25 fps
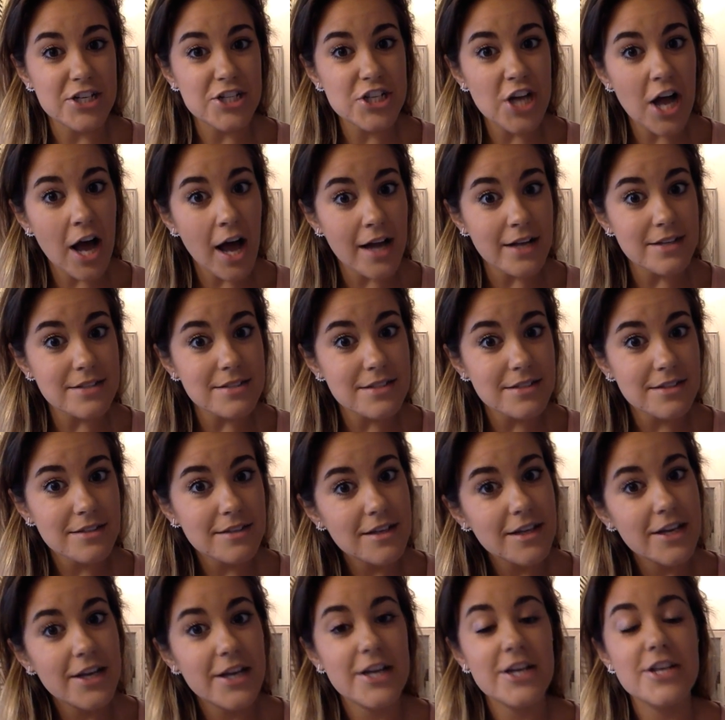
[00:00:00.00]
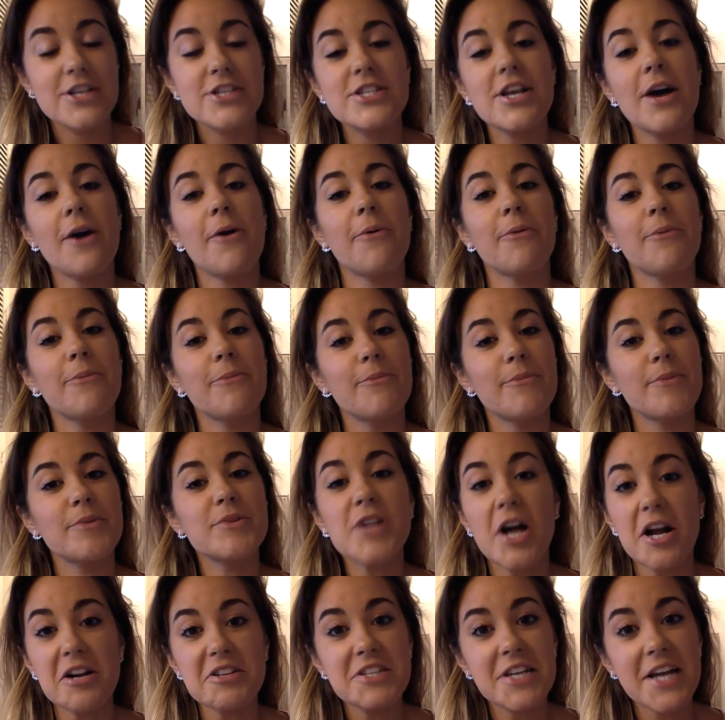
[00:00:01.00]
shot. So
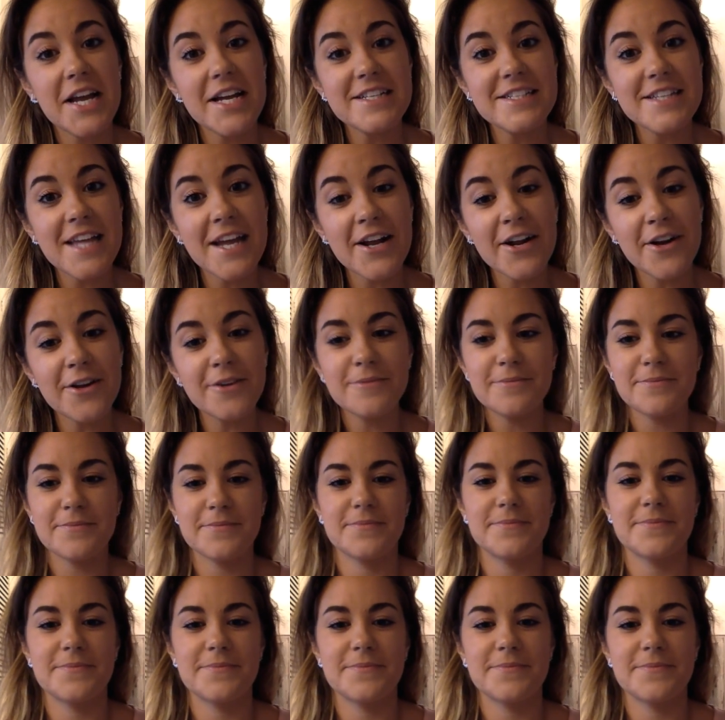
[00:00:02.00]
talk to you guys later.